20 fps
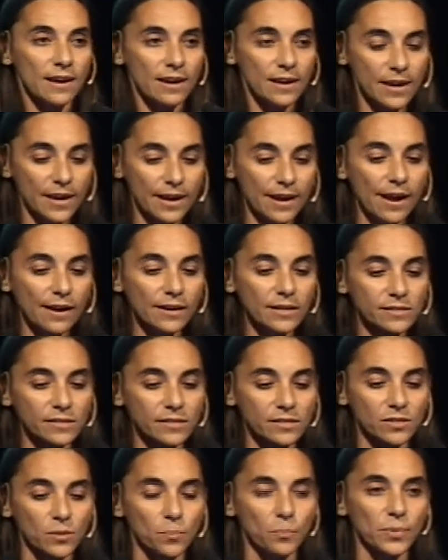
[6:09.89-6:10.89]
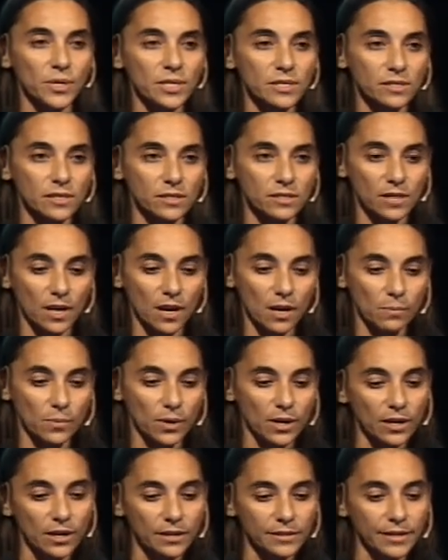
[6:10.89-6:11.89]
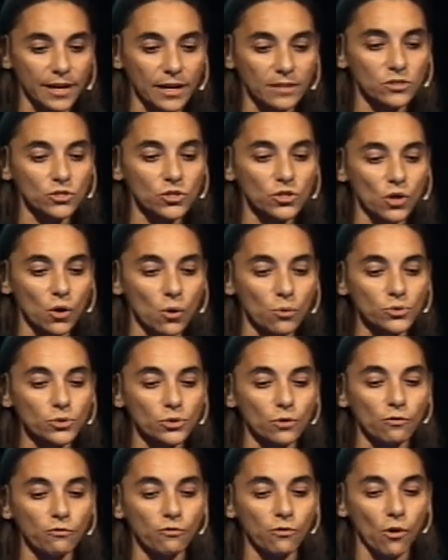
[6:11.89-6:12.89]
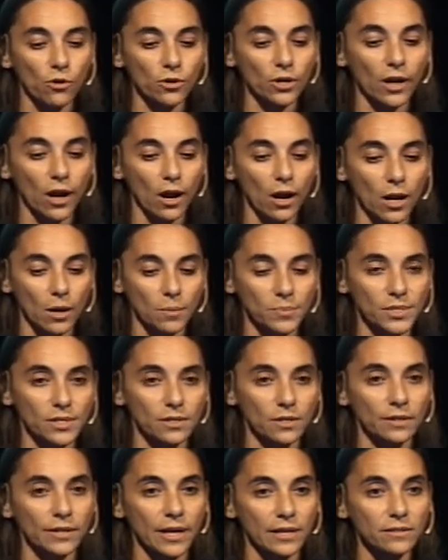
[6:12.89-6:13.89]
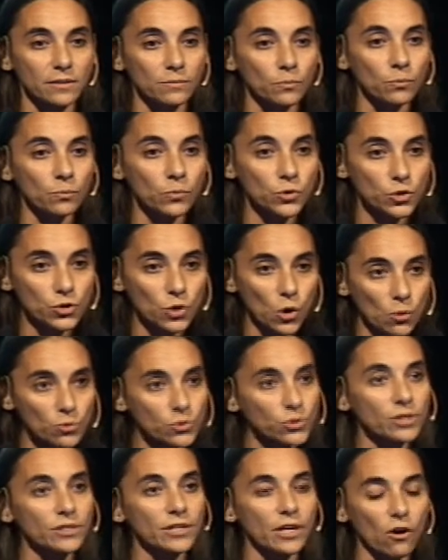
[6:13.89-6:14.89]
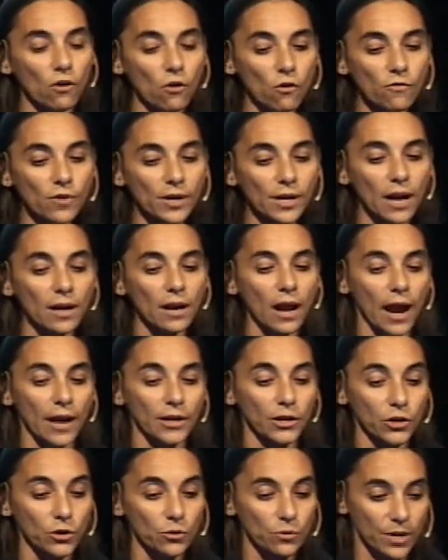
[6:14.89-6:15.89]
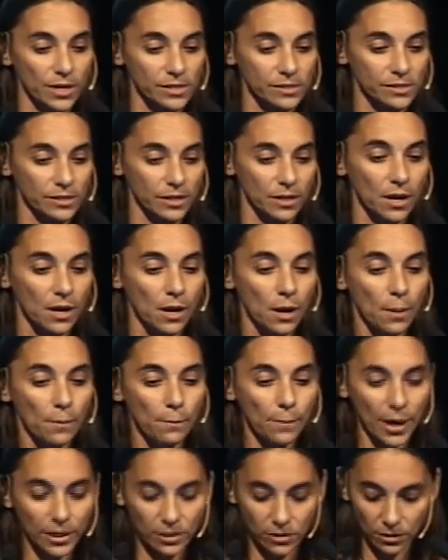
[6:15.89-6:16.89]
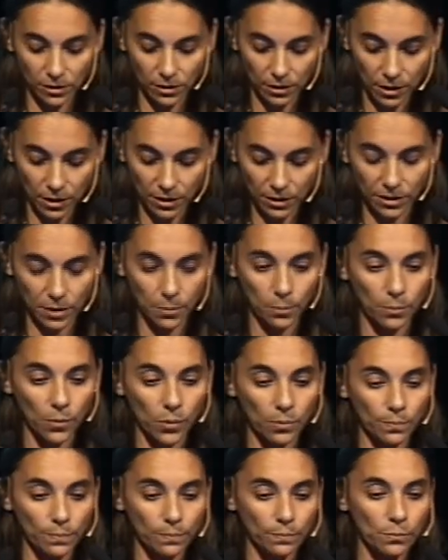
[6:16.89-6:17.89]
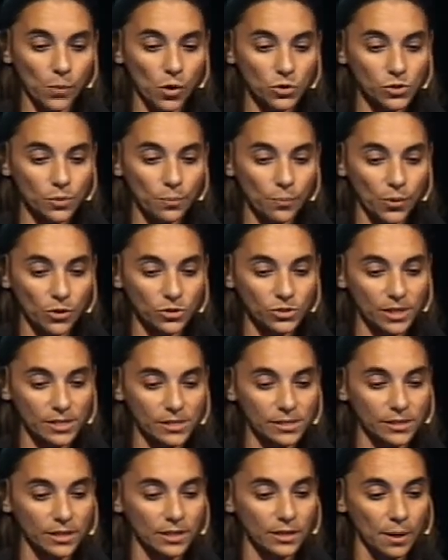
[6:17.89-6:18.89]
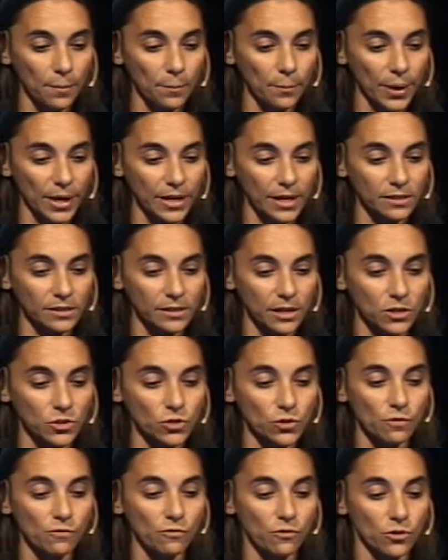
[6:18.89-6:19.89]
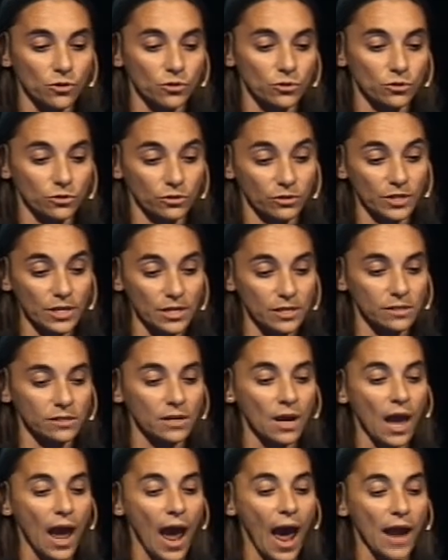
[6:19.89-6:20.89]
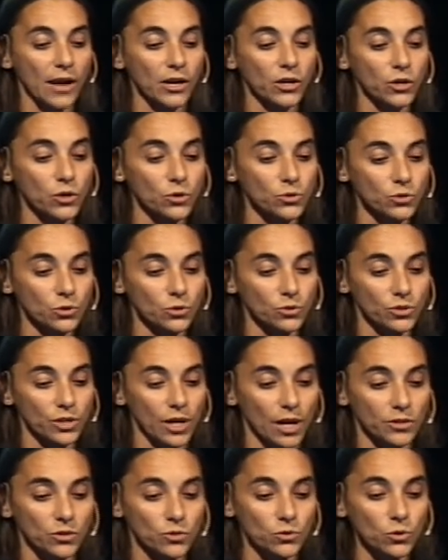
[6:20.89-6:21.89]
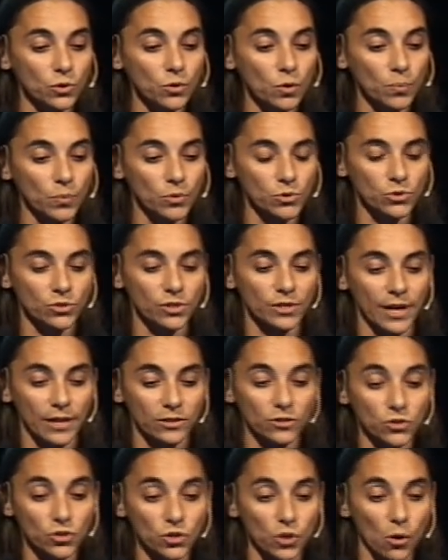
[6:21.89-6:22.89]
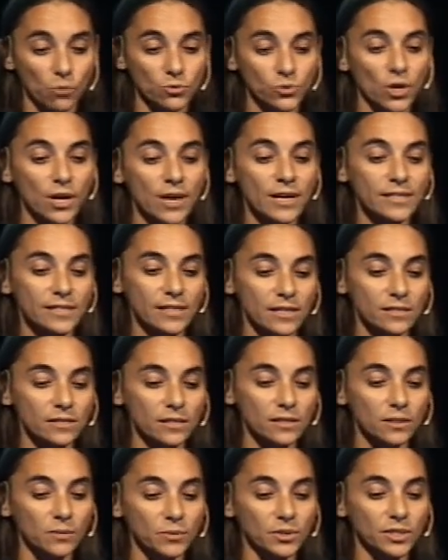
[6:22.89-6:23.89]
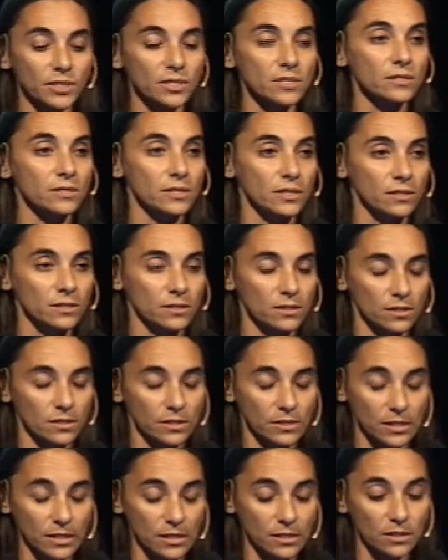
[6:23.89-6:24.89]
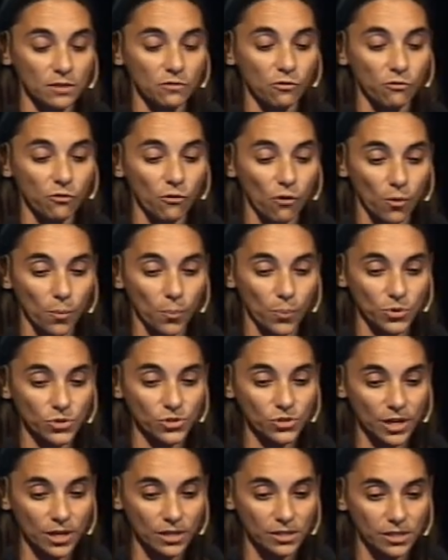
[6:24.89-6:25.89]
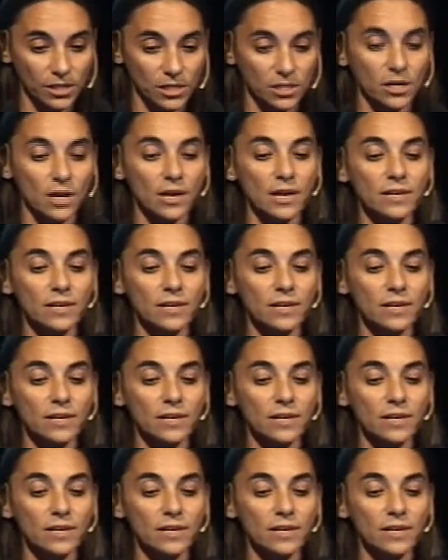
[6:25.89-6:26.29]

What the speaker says: Here is a busy table that shows four columns that shows the overall accuracy, but the most important thing and pay attention for this acute cutaneous lupus that shows sensitivity 64%,